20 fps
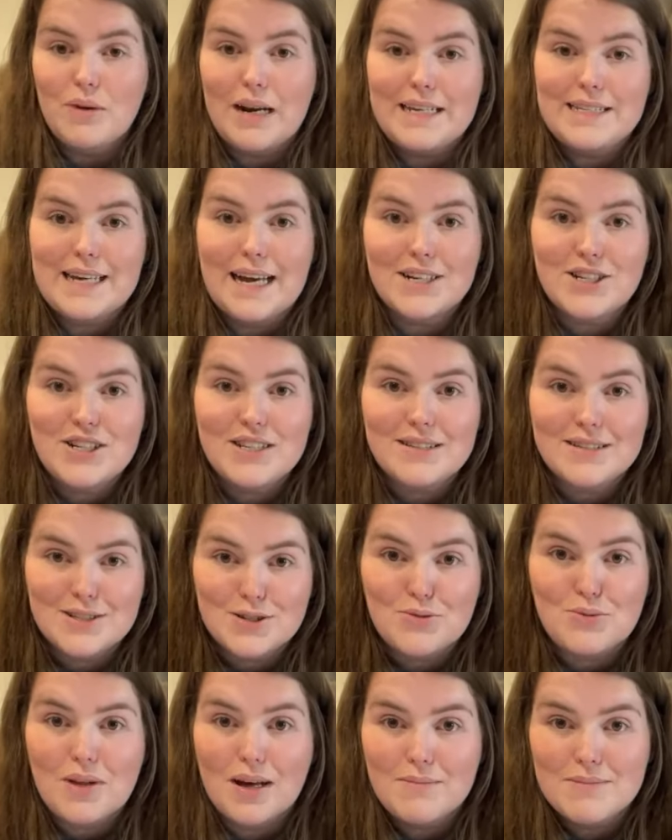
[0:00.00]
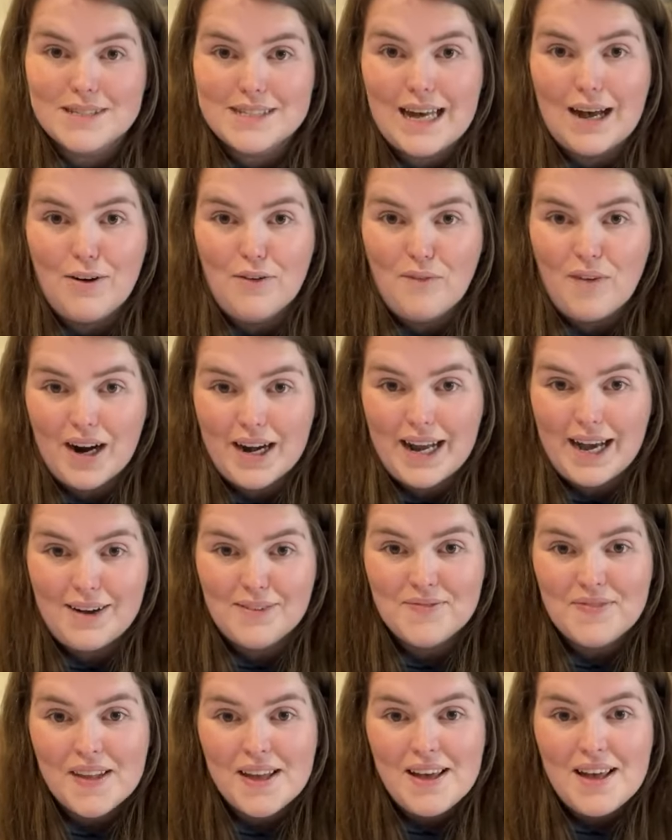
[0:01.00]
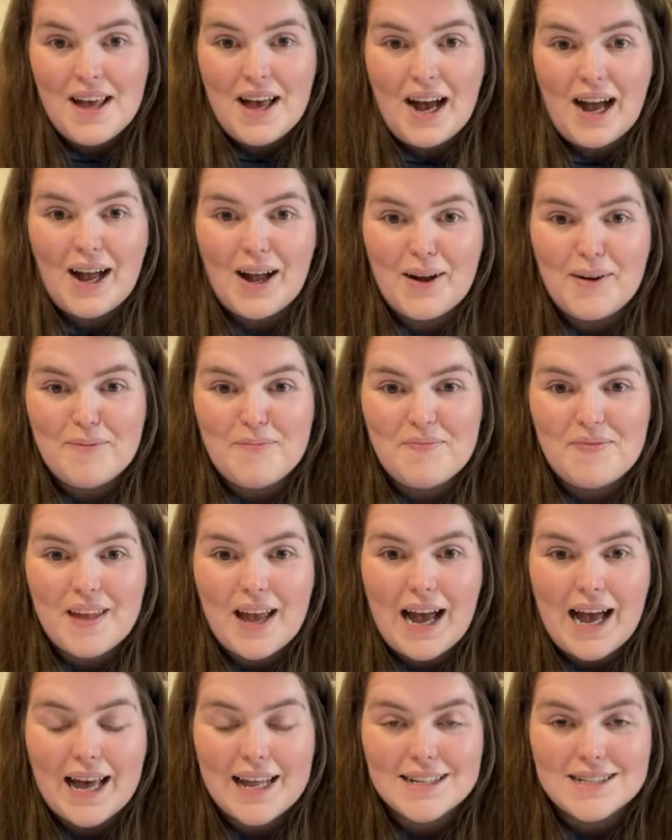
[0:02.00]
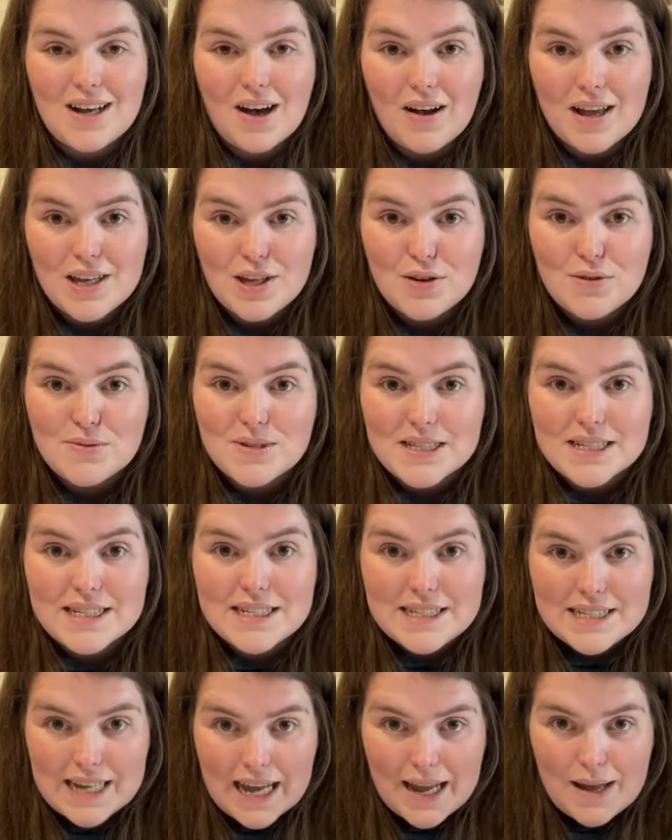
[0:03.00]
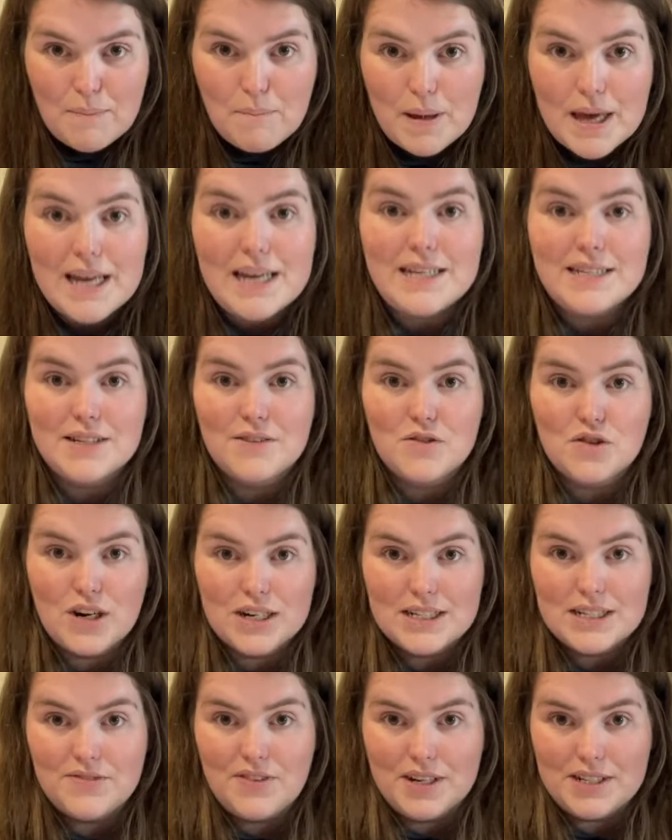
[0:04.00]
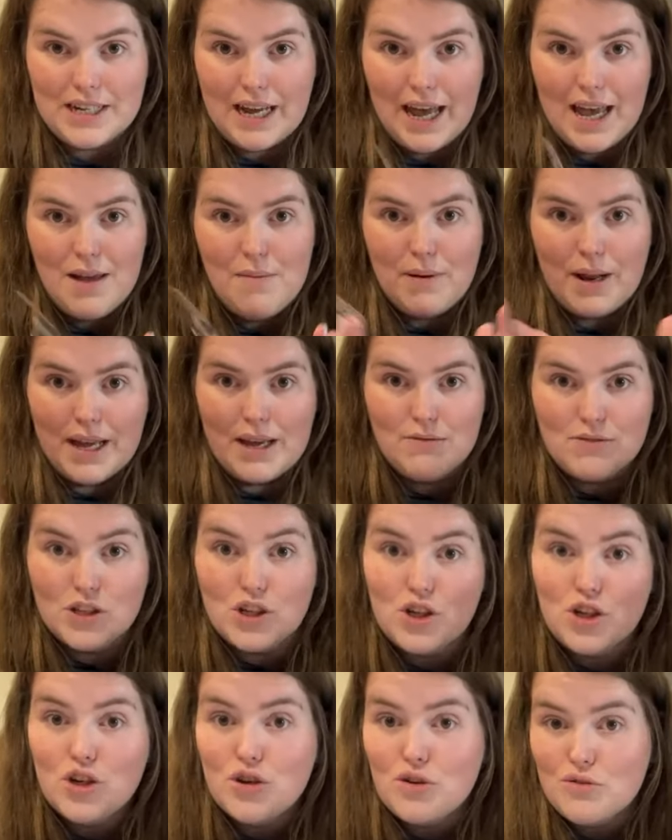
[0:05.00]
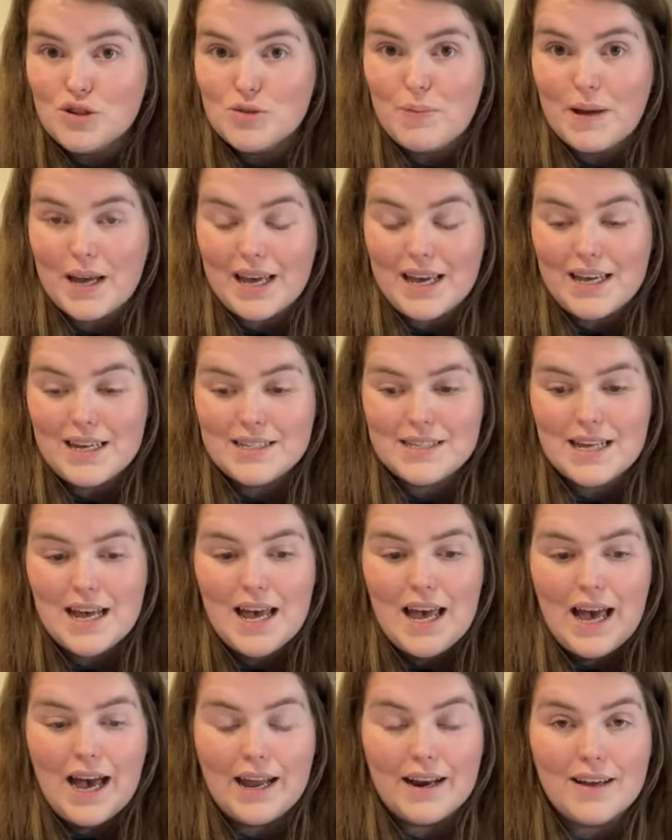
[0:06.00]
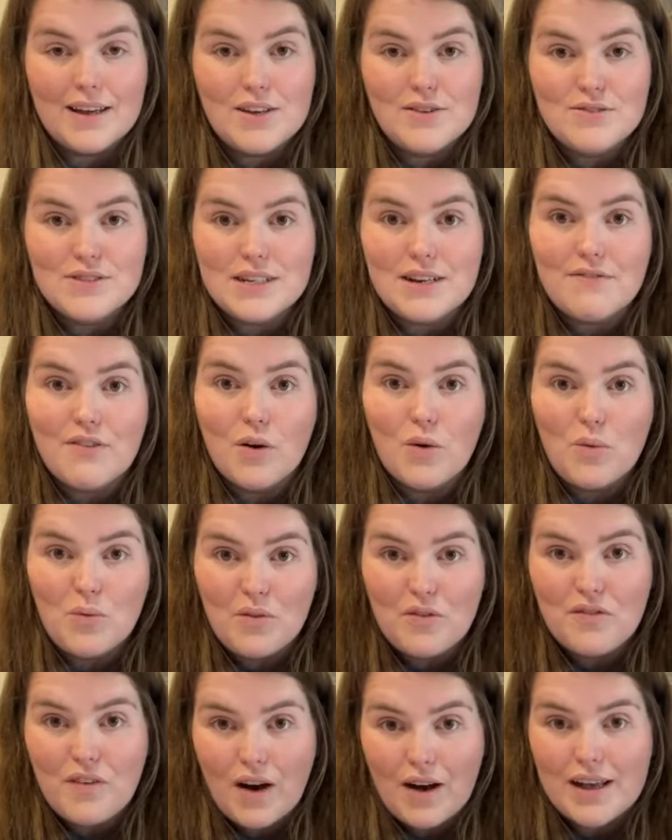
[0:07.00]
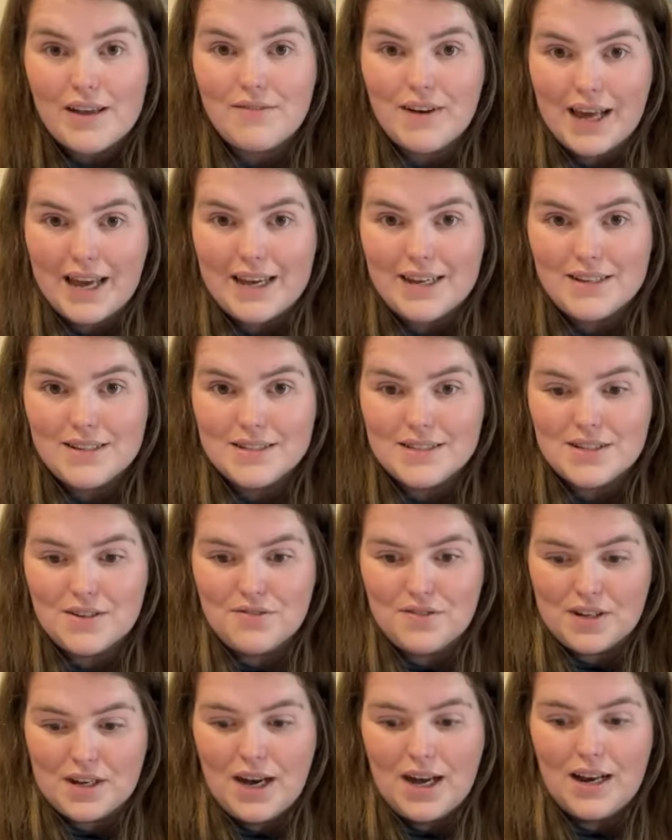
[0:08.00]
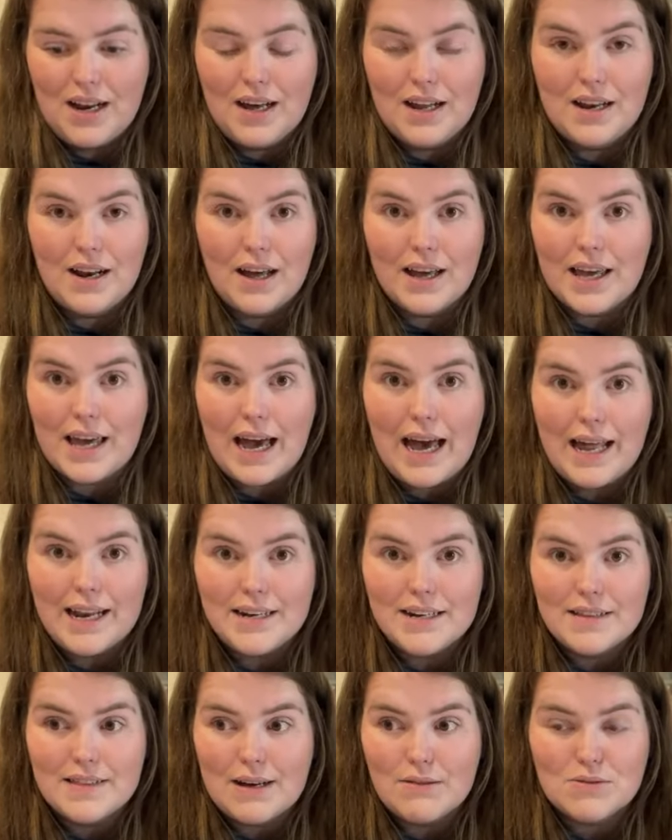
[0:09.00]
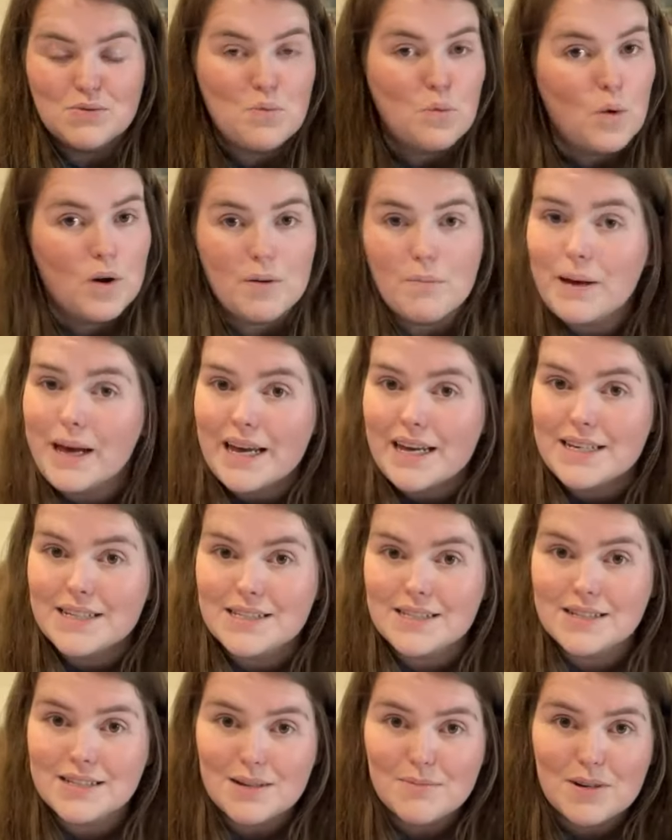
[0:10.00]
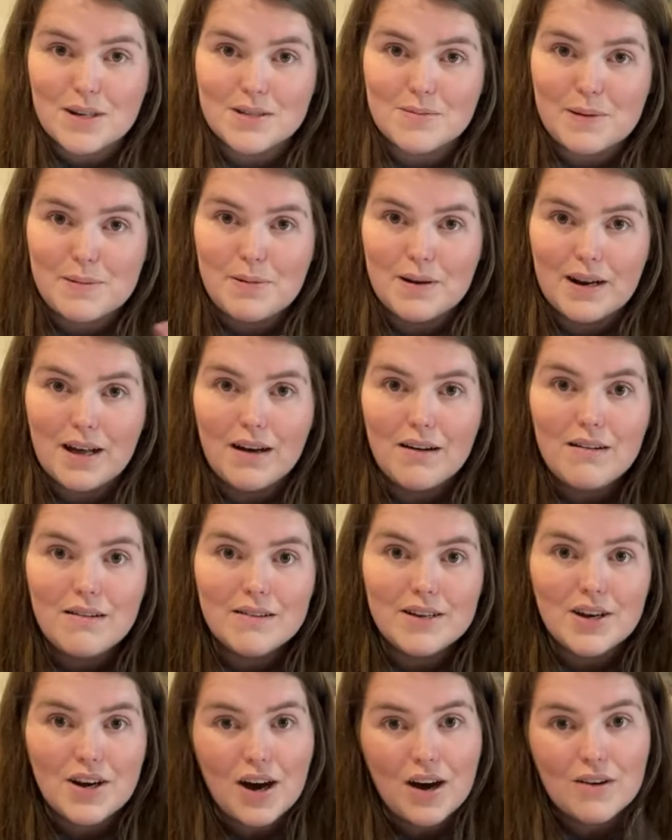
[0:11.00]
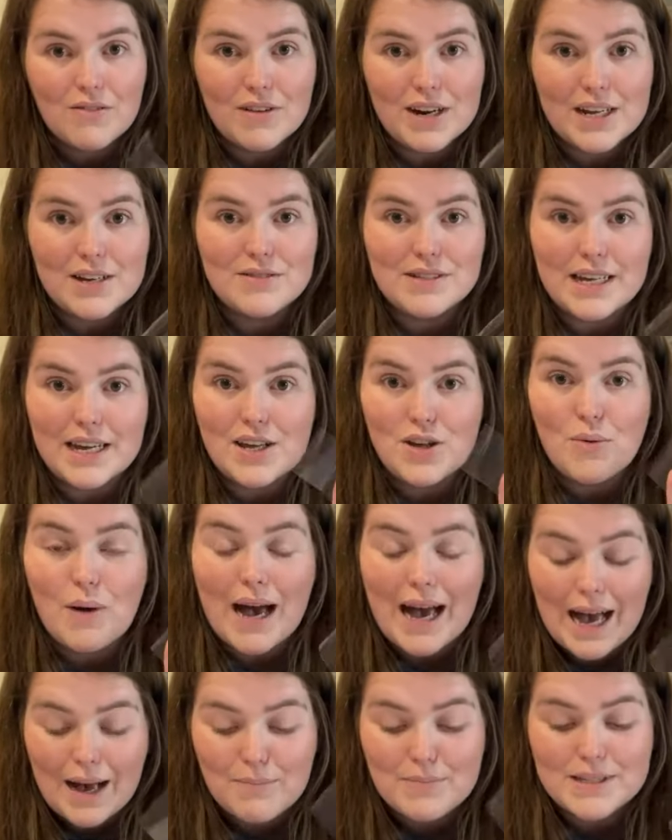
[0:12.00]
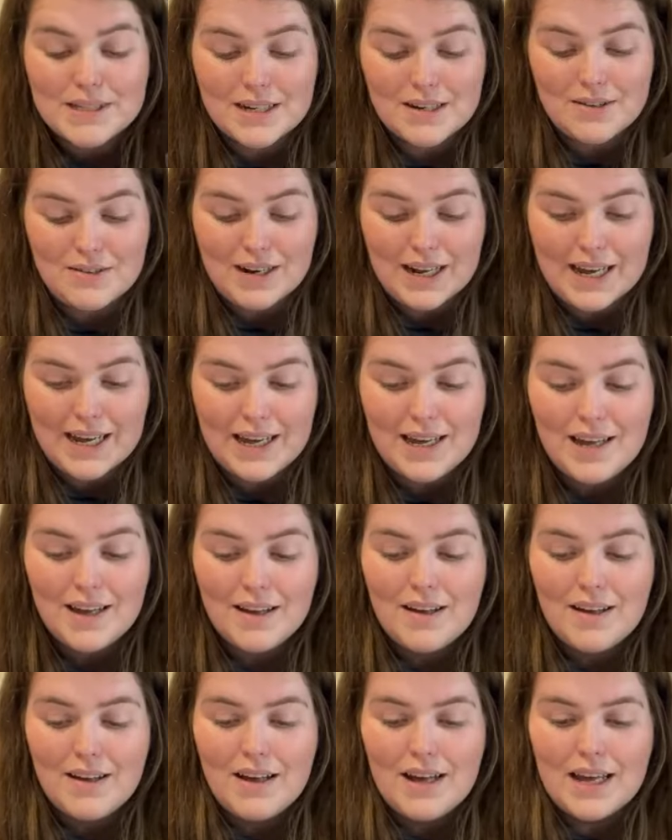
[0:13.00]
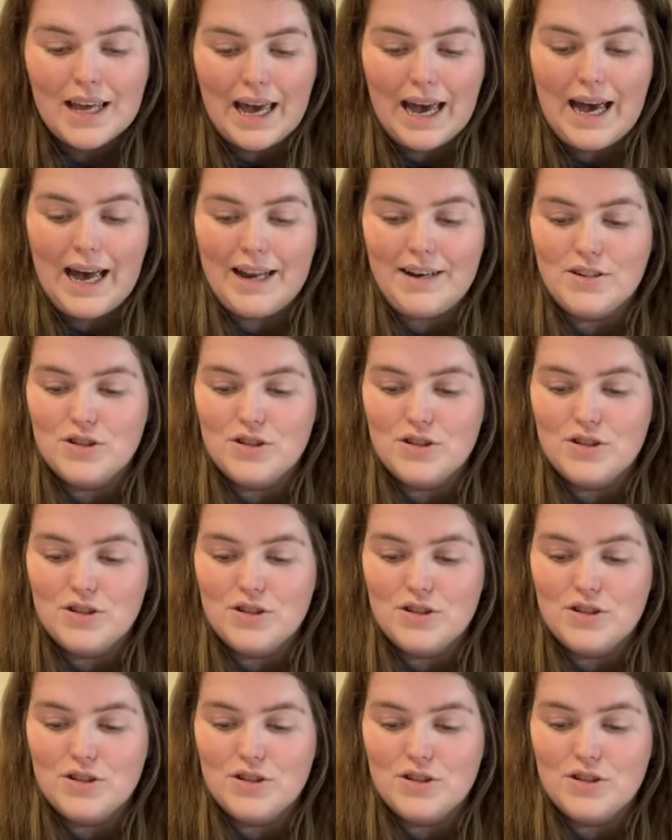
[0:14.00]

It's actually the stool that I'm sat on right now, and I used the same piece of transfer tape, like it was a huge piece, and I used it for all 5 layers of the colour, like, and that was one piece. So sometimes people are like, oh, you can't reuse it. You absolutely can.